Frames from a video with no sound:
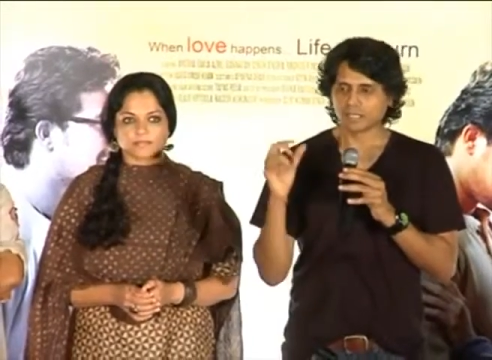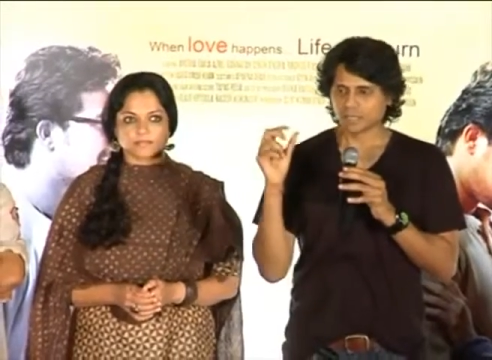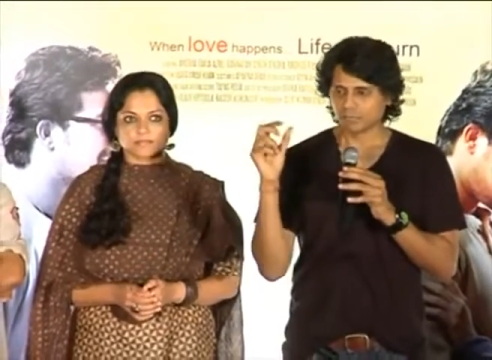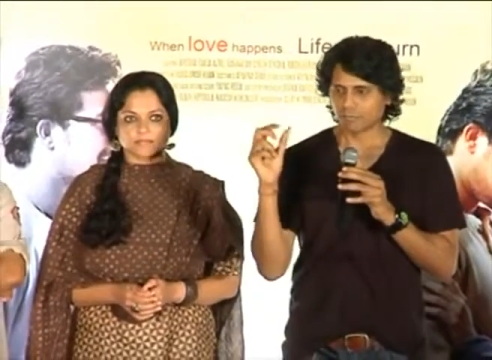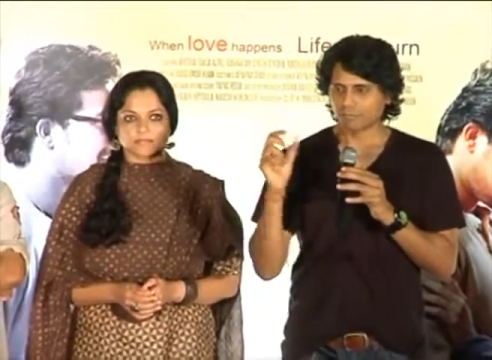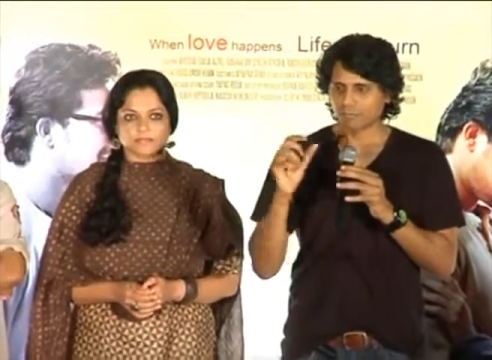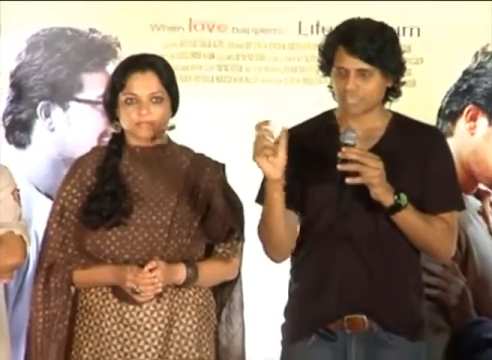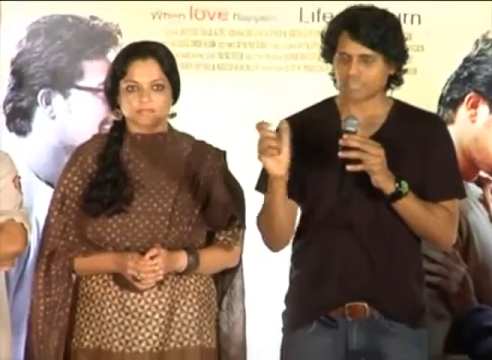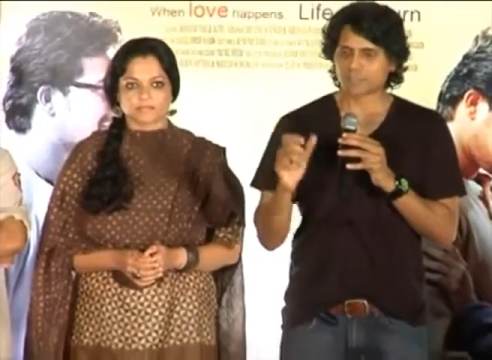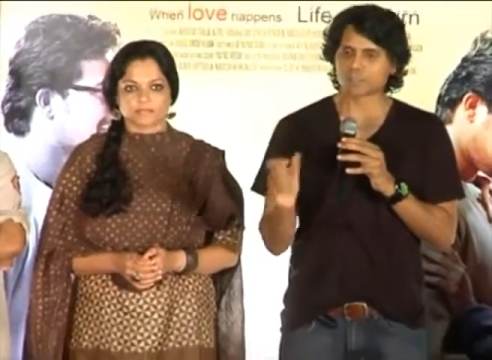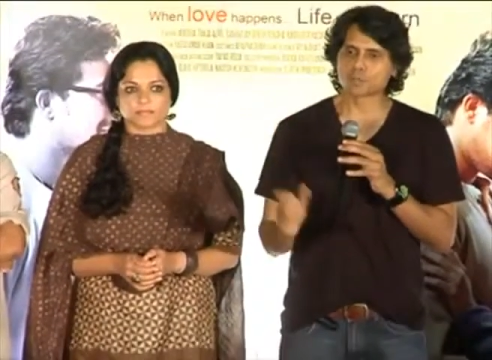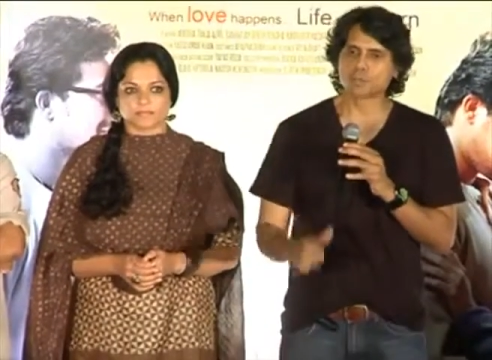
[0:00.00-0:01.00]
Speaker 1: I've
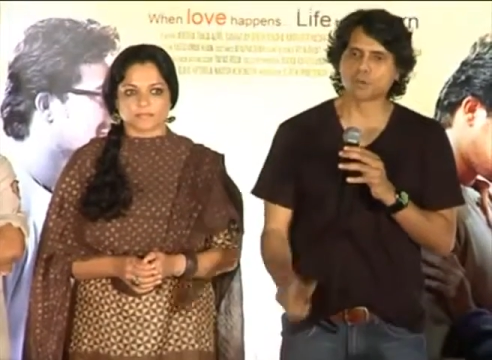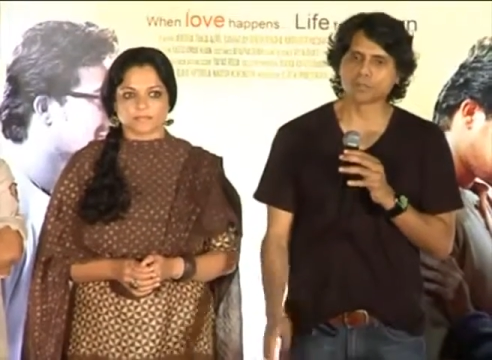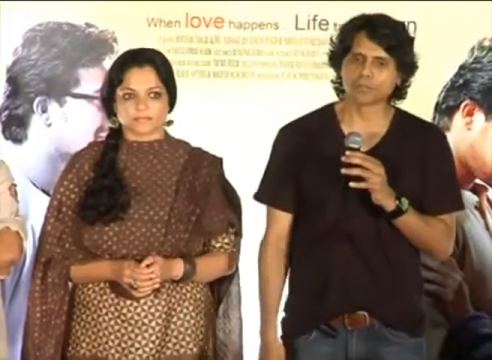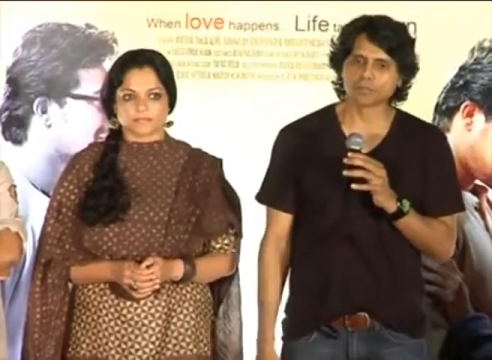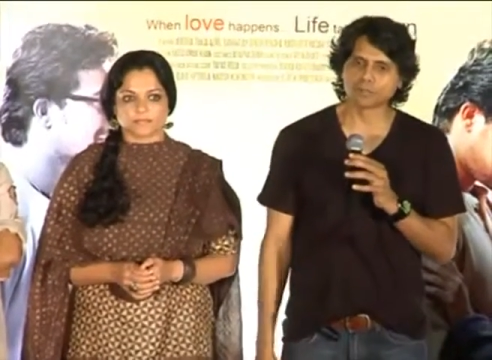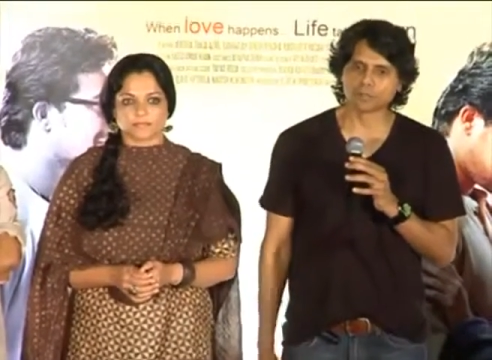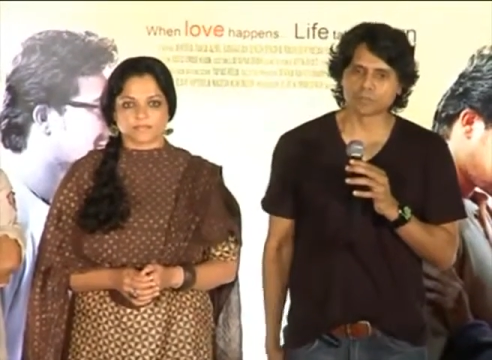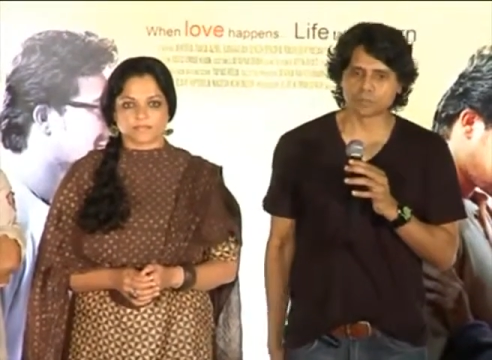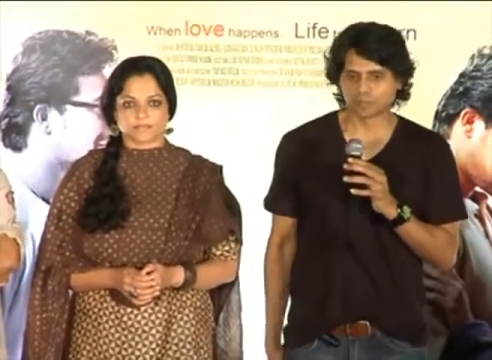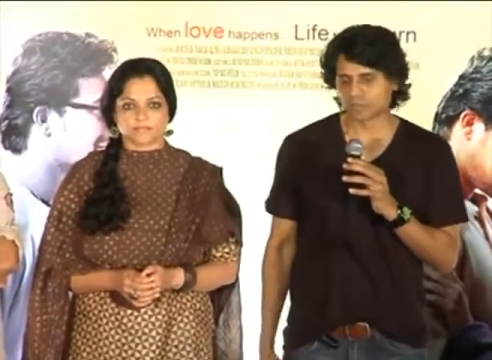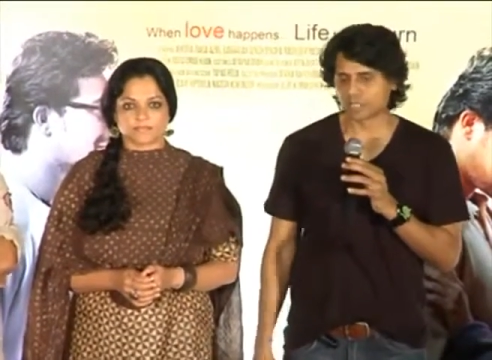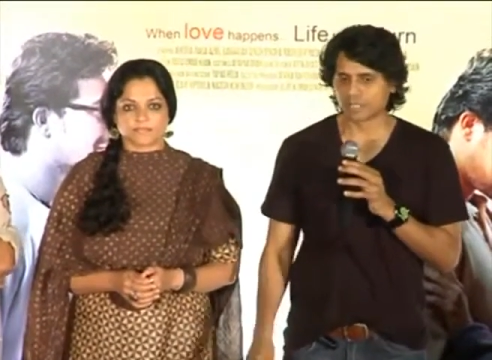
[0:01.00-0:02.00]
taken smaller
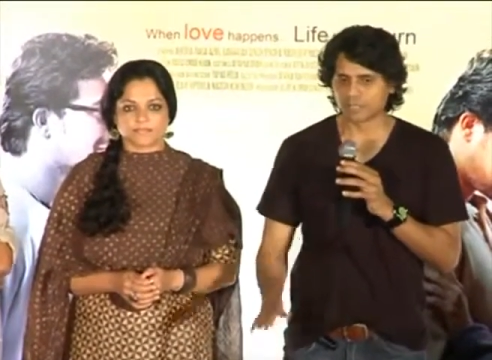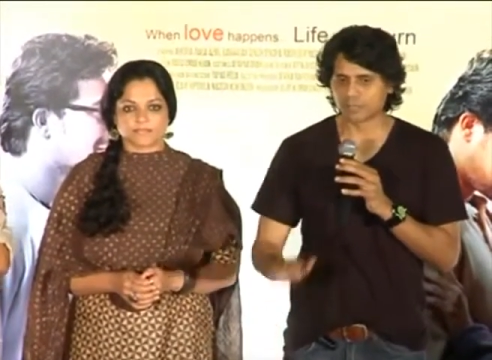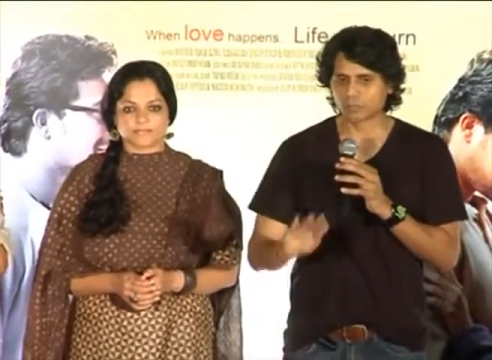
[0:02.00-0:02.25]
roles because I